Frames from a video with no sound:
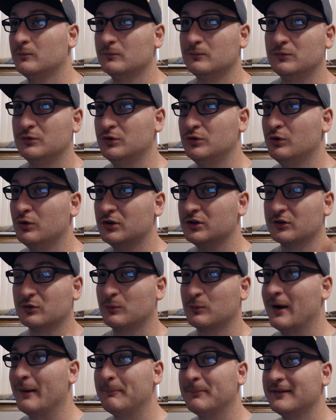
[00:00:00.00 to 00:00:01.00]
nuclear
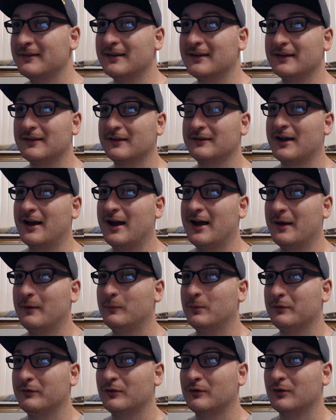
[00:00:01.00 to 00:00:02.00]
weapons at the time
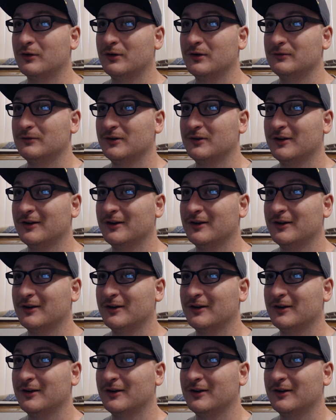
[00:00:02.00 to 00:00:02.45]
before,